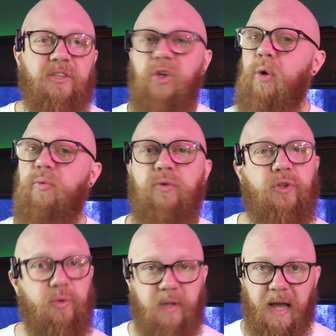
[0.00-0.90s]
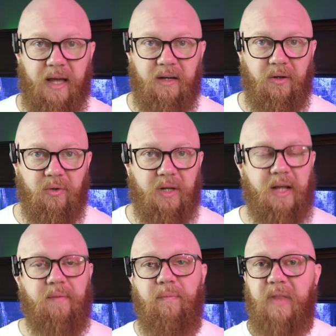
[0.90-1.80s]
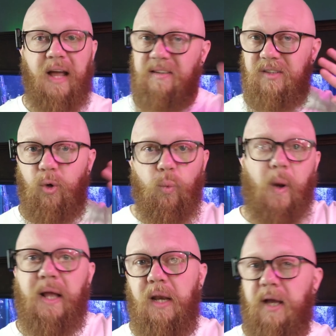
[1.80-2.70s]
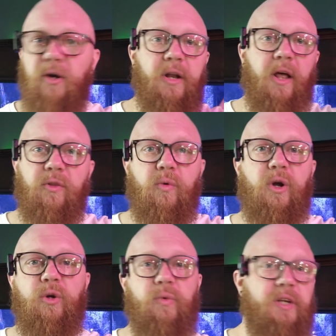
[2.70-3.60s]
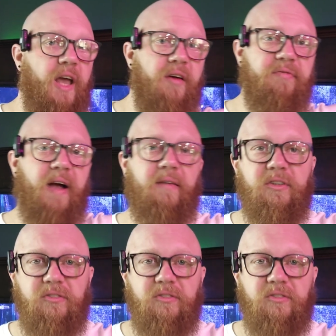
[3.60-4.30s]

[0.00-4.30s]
Don't do that, okay? Not till way later down the road when you have 5 or